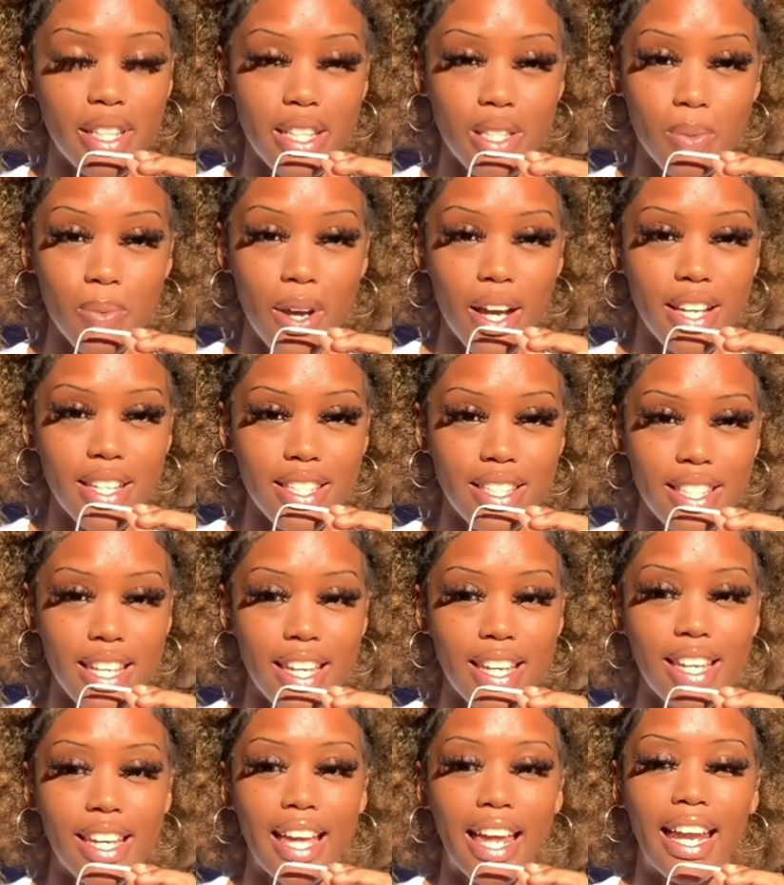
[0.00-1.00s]
That's why I
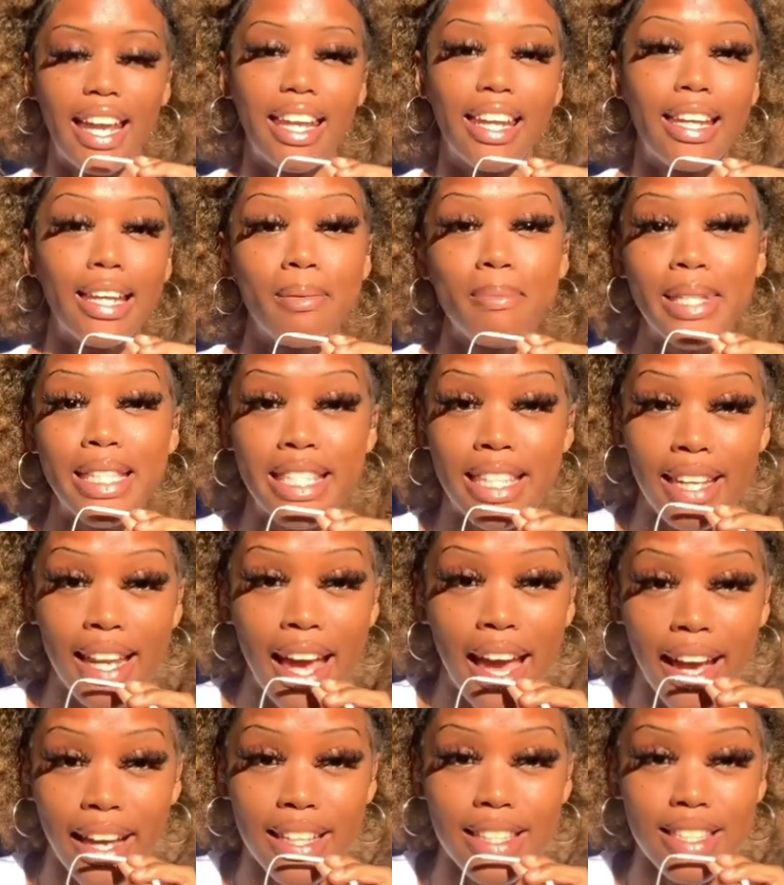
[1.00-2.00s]
say limited
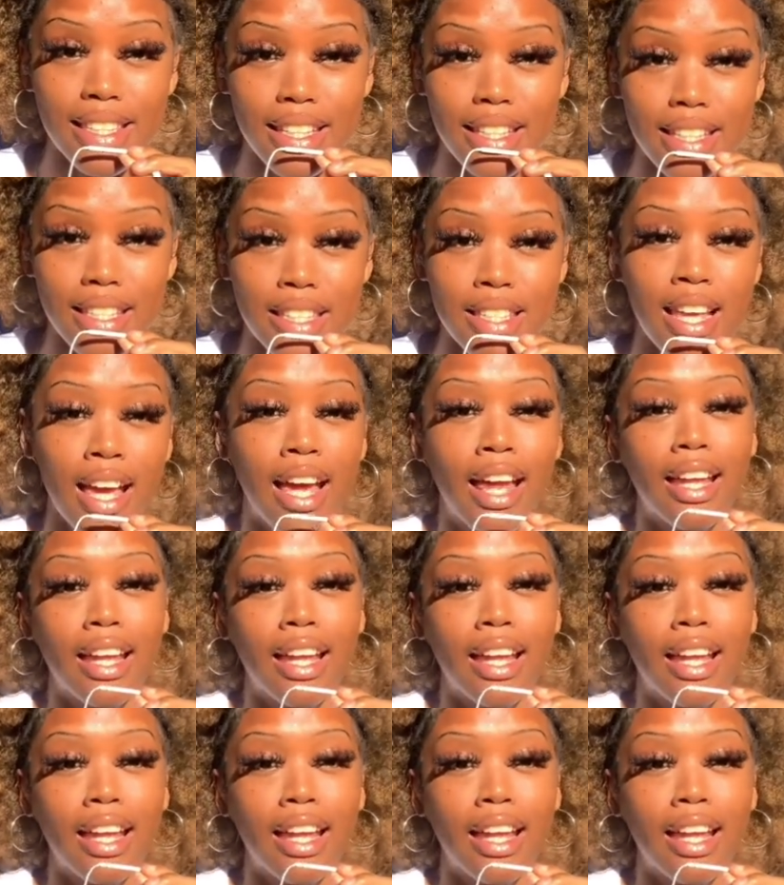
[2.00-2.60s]
access.